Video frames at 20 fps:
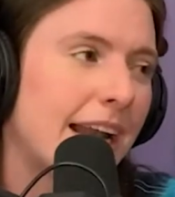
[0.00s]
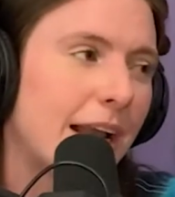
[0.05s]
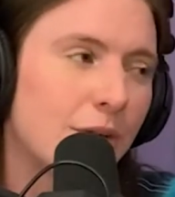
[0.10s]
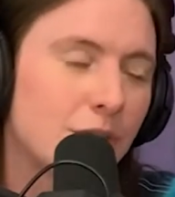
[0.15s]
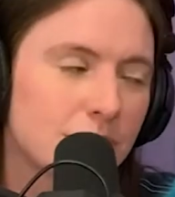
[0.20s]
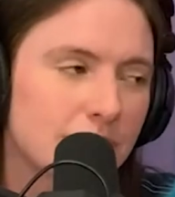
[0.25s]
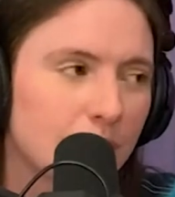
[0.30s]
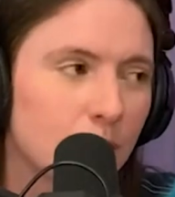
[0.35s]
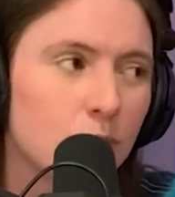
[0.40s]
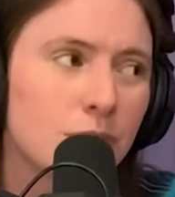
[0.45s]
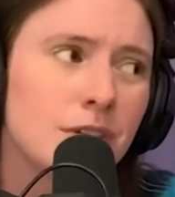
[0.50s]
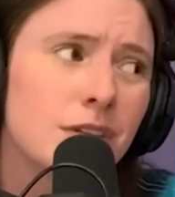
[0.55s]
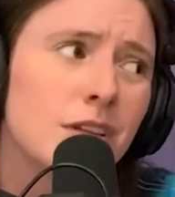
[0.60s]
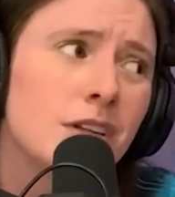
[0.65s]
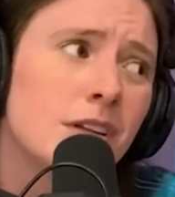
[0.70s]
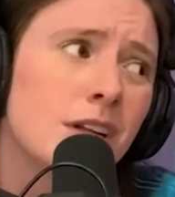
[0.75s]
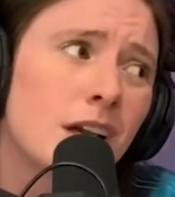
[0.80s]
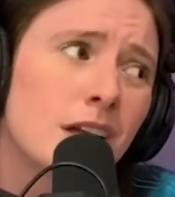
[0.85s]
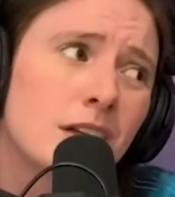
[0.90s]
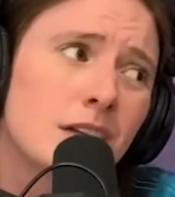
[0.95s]
I was like, we're
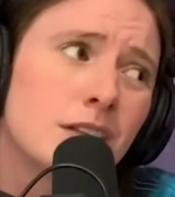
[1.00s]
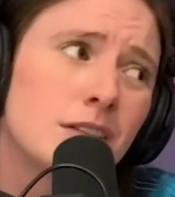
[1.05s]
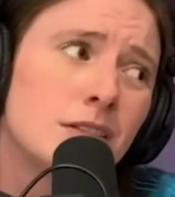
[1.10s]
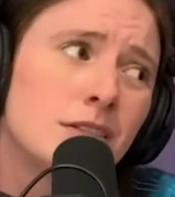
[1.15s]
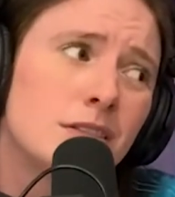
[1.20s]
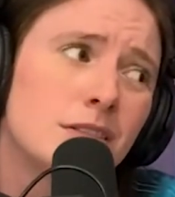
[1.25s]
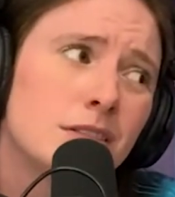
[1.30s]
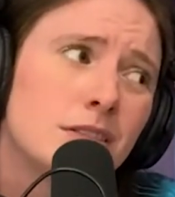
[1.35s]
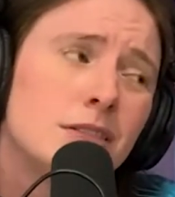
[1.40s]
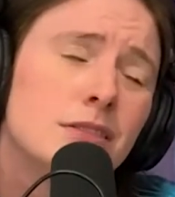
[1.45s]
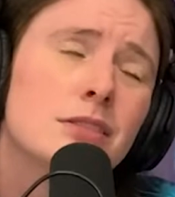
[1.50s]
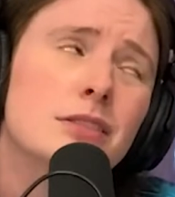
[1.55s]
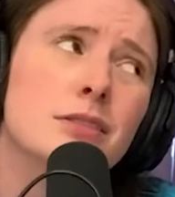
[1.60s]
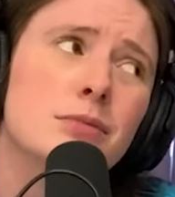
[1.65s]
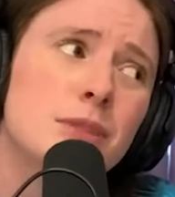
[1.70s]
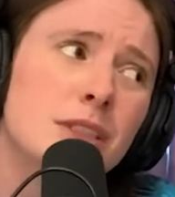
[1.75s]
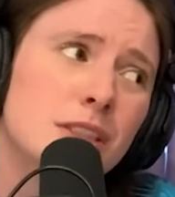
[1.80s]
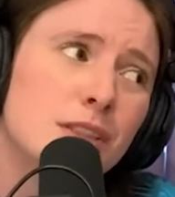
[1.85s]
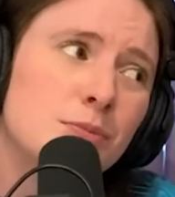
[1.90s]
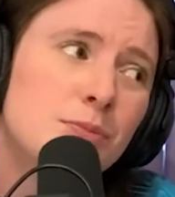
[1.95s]
the non-inclusive, just
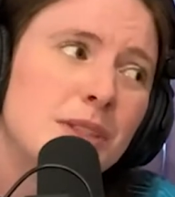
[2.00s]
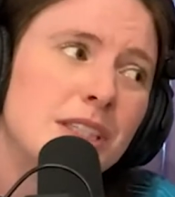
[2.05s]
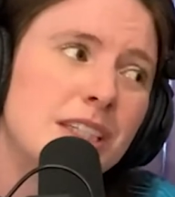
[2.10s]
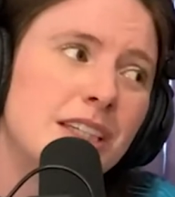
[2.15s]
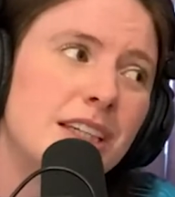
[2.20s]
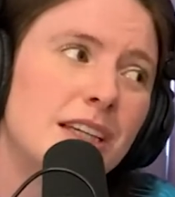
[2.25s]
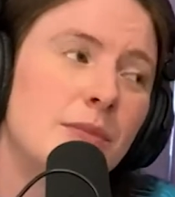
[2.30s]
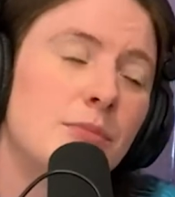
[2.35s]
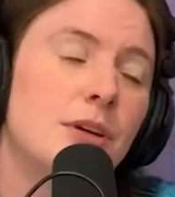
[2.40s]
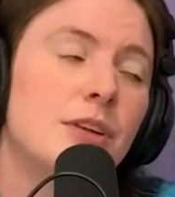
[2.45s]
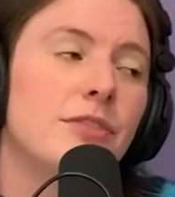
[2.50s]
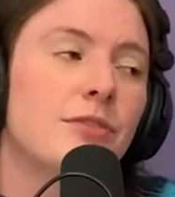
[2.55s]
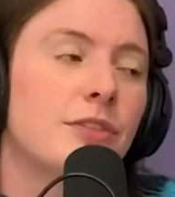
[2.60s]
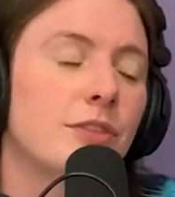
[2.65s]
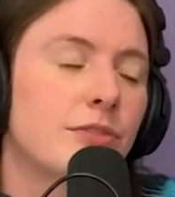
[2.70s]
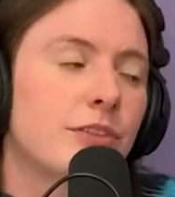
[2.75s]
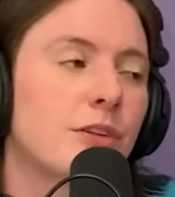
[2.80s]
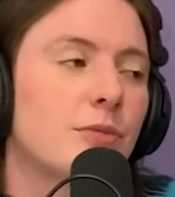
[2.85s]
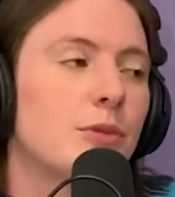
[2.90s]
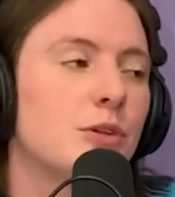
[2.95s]
make us pay.
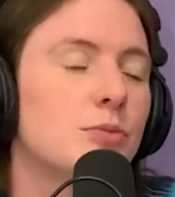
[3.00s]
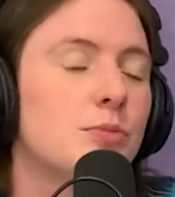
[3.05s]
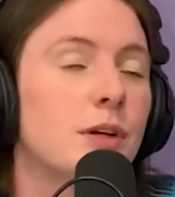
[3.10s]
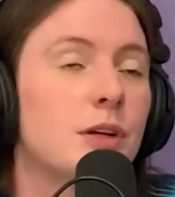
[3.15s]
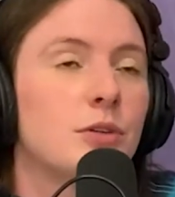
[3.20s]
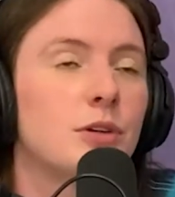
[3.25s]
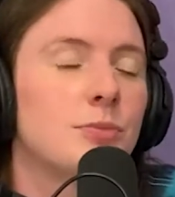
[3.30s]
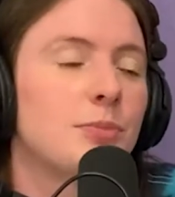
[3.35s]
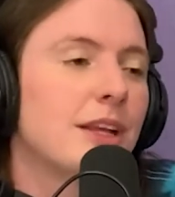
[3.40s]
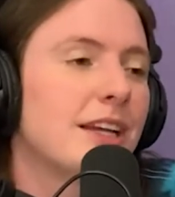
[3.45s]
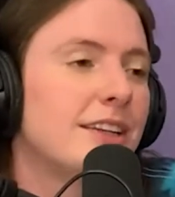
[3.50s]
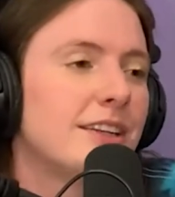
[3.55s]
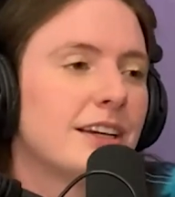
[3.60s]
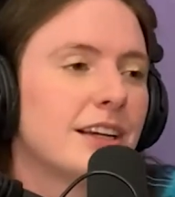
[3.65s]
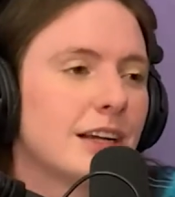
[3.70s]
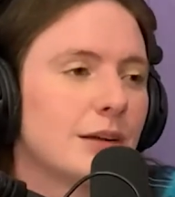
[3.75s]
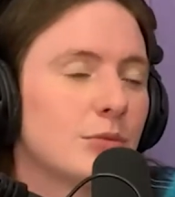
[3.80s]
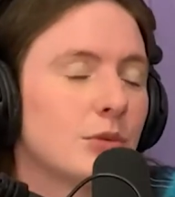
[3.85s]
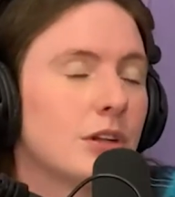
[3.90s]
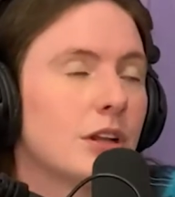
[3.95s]
But for the most part, we played
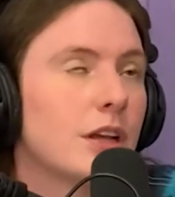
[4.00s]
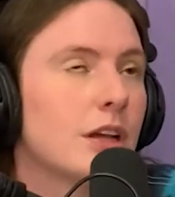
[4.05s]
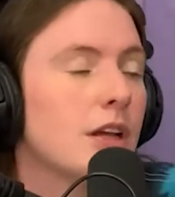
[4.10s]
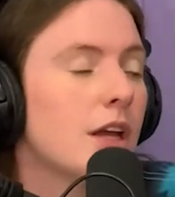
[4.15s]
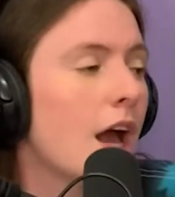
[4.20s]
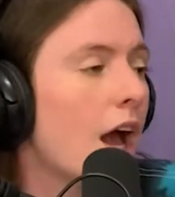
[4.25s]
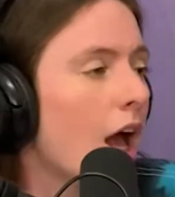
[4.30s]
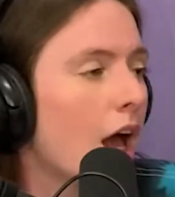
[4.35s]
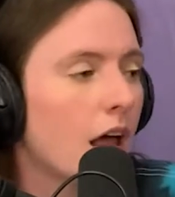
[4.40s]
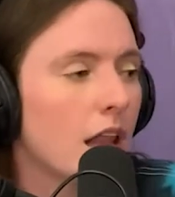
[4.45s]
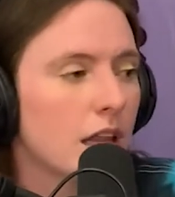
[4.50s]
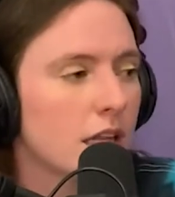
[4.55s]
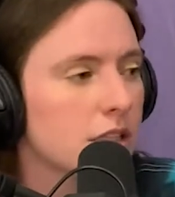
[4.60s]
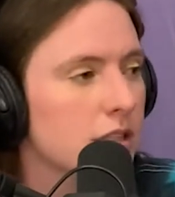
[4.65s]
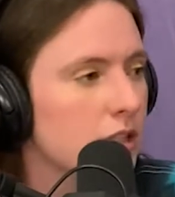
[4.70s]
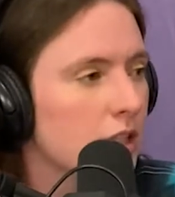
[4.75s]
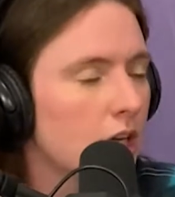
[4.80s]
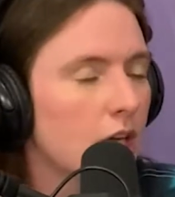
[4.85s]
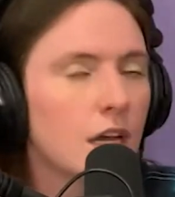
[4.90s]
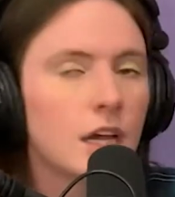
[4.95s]
dumb. We were like,
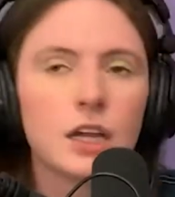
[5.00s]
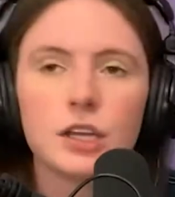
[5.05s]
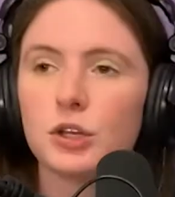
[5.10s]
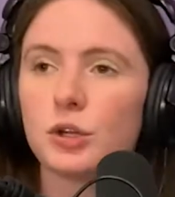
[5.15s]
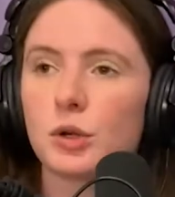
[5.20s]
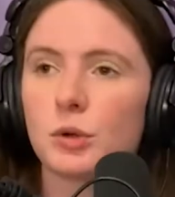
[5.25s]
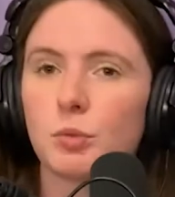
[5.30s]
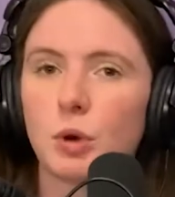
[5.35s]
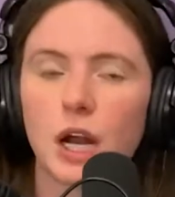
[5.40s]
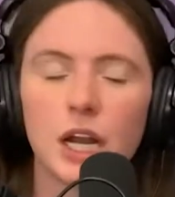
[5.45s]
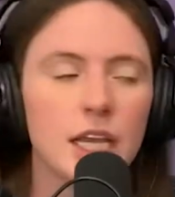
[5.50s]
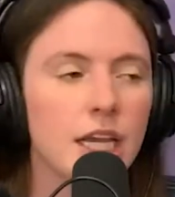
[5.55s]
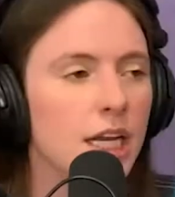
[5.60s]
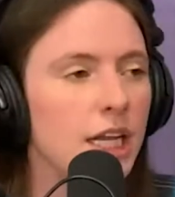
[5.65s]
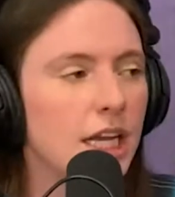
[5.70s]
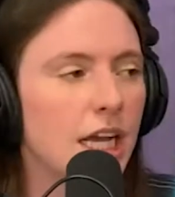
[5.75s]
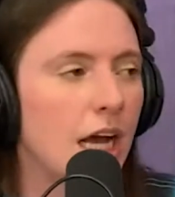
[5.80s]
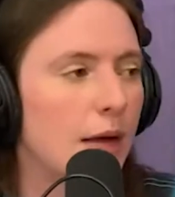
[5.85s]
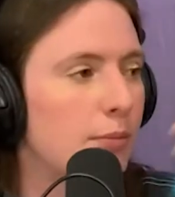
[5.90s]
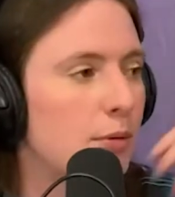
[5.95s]
you want to get a
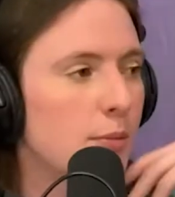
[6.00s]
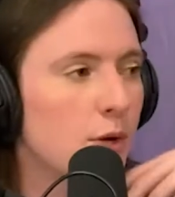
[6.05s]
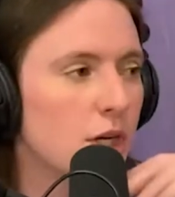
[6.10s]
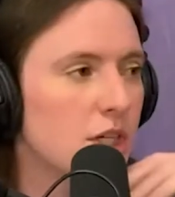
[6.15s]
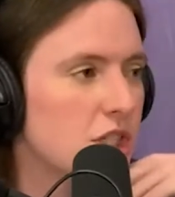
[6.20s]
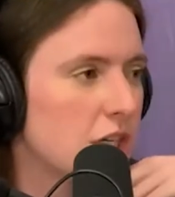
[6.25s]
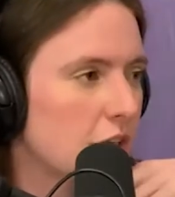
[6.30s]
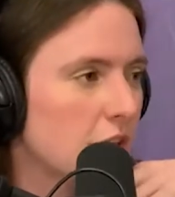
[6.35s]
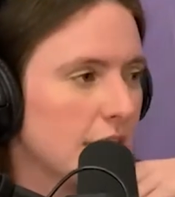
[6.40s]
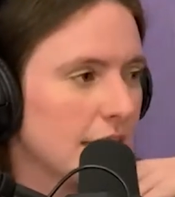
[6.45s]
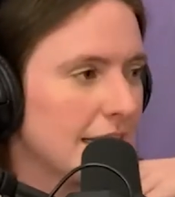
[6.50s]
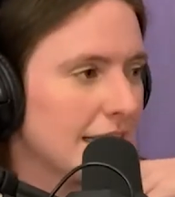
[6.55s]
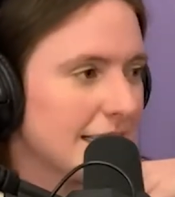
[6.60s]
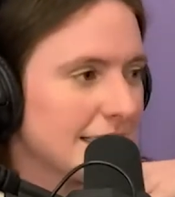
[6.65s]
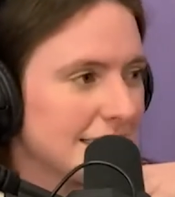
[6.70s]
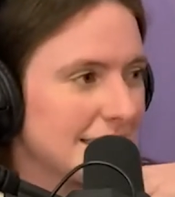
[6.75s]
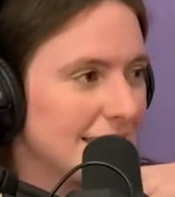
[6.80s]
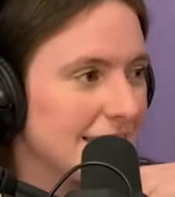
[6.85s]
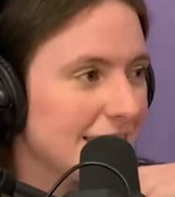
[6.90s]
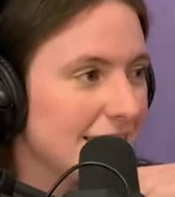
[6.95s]
couple more cherry
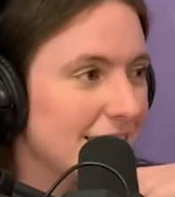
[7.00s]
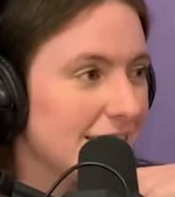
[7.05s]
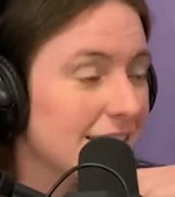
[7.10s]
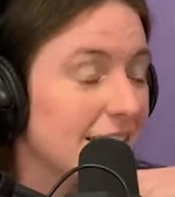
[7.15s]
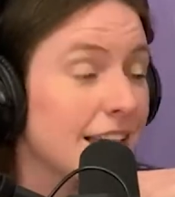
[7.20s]
kisses?